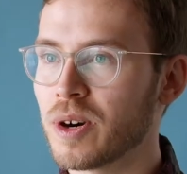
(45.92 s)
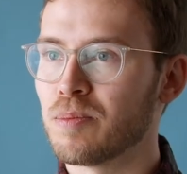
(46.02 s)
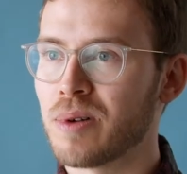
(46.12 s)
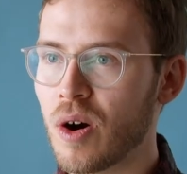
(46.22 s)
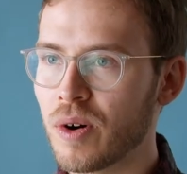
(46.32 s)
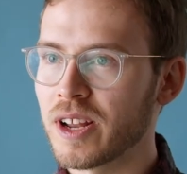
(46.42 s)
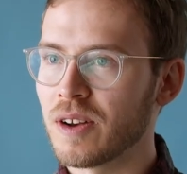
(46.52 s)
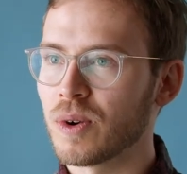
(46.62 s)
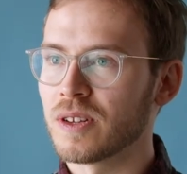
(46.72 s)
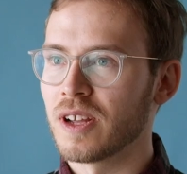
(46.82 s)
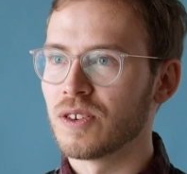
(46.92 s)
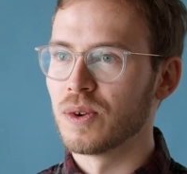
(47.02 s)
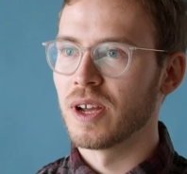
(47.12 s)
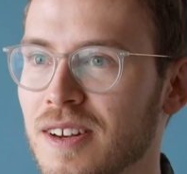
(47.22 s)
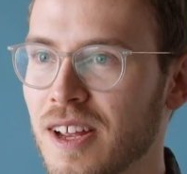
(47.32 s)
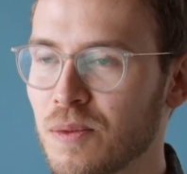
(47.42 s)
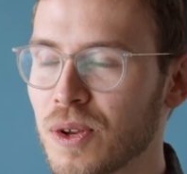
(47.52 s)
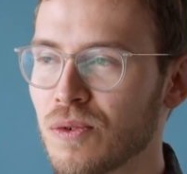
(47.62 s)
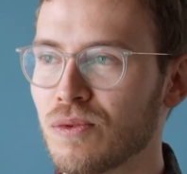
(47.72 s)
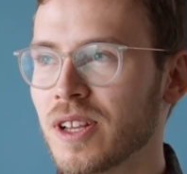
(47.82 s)
empowered in what they're doing. We
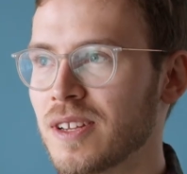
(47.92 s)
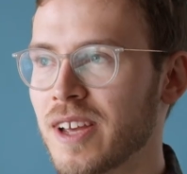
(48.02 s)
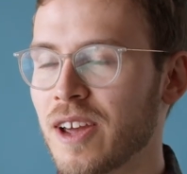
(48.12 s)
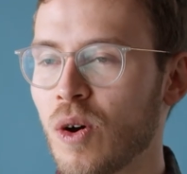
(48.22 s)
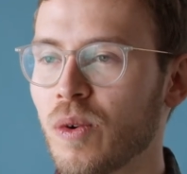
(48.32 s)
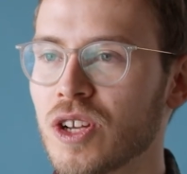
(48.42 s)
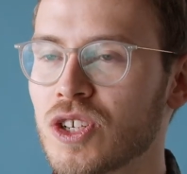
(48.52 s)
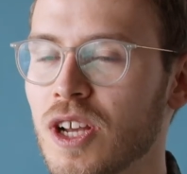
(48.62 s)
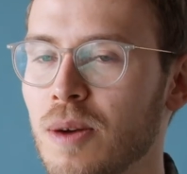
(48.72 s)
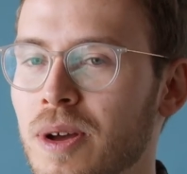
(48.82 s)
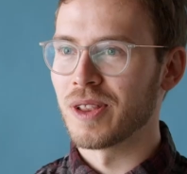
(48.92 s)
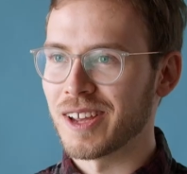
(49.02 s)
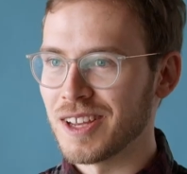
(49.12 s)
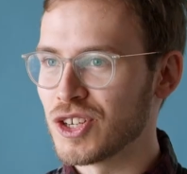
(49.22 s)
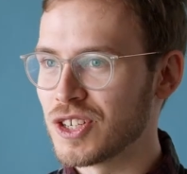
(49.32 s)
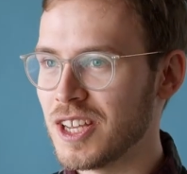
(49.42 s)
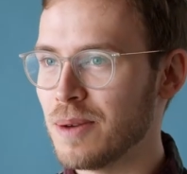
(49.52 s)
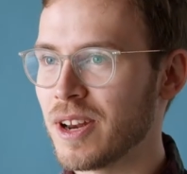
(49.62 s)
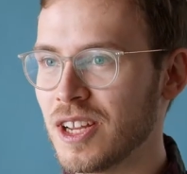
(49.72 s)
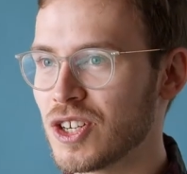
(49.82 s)
really take ownership. Each
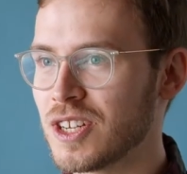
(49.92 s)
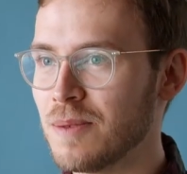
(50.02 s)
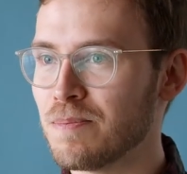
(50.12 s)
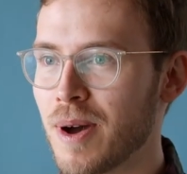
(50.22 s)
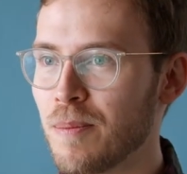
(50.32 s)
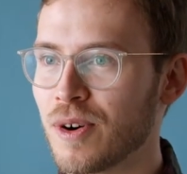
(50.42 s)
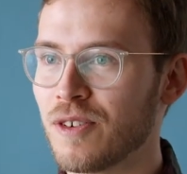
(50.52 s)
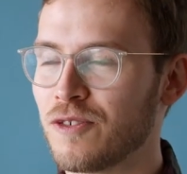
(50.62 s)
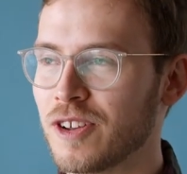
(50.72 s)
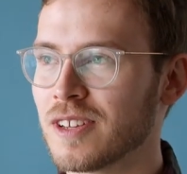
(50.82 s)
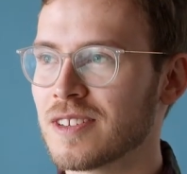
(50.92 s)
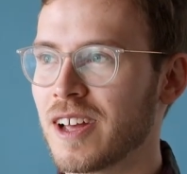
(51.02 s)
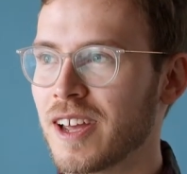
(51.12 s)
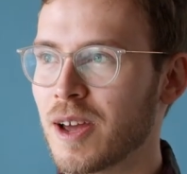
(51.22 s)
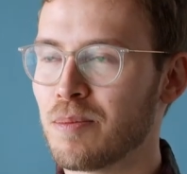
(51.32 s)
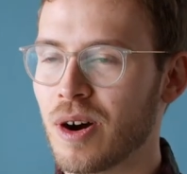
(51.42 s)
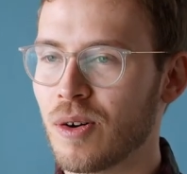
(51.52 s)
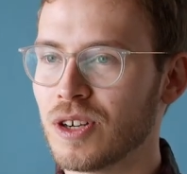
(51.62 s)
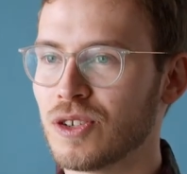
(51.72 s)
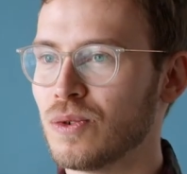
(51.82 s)
team and each team member feels
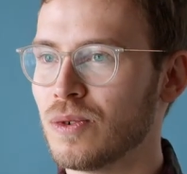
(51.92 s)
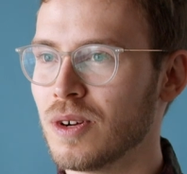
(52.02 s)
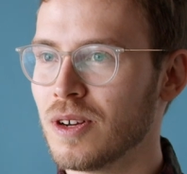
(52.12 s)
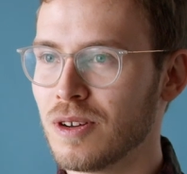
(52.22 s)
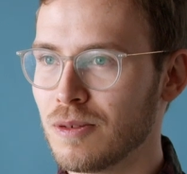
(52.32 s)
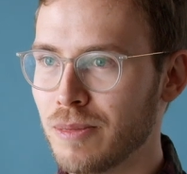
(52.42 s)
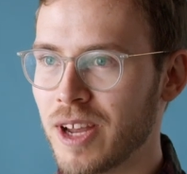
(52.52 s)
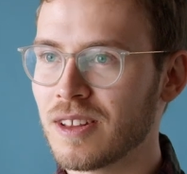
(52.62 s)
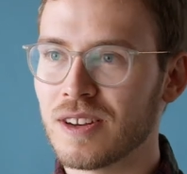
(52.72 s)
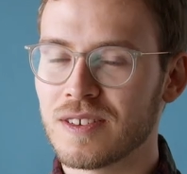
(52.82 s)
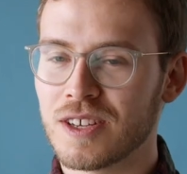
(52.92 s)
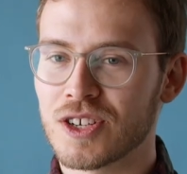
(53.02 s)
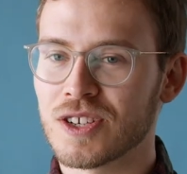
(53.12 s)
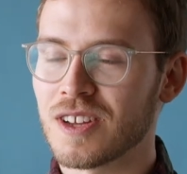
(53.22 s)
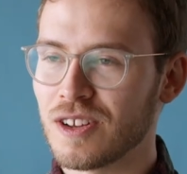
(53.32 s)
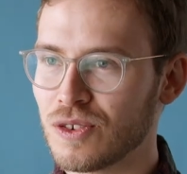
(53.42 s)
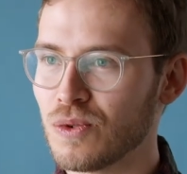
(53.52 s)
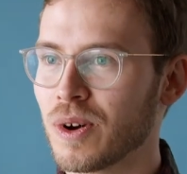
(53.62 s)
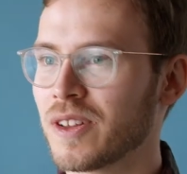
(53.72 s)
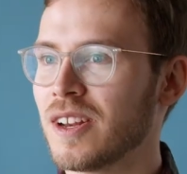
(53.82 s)
empowered to make the decisions and do
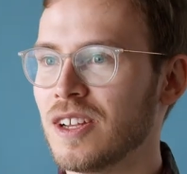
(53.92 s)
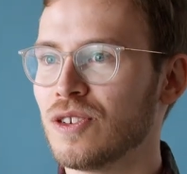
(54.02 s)
what they need